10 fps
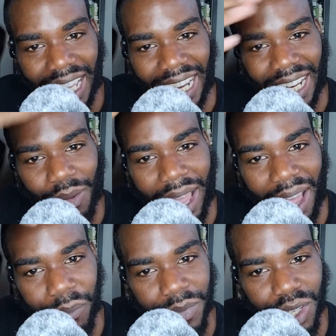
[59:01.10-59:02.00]
and I'm going to
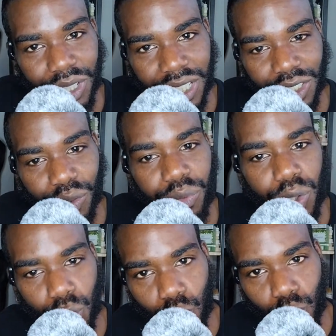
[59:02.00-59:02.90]
have millions of
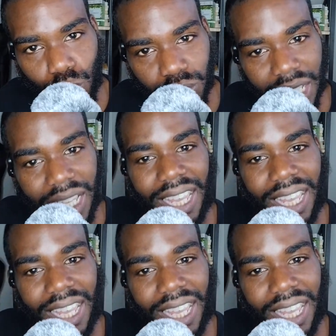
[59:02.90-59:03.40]
views,